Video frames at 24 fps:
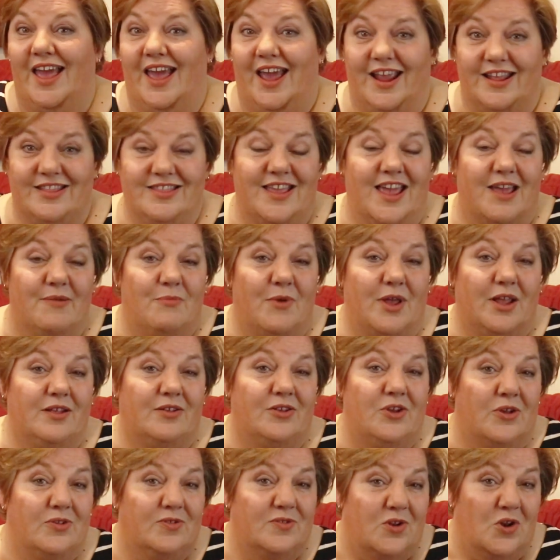and that
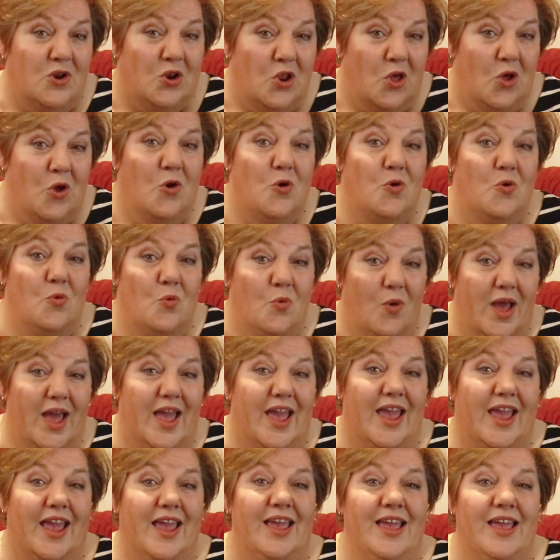goes a long
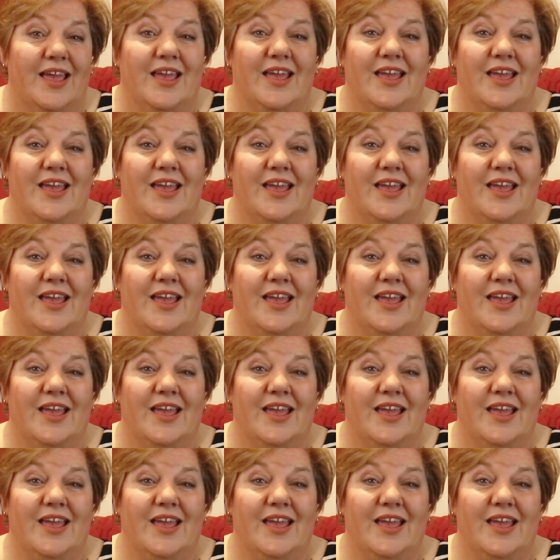way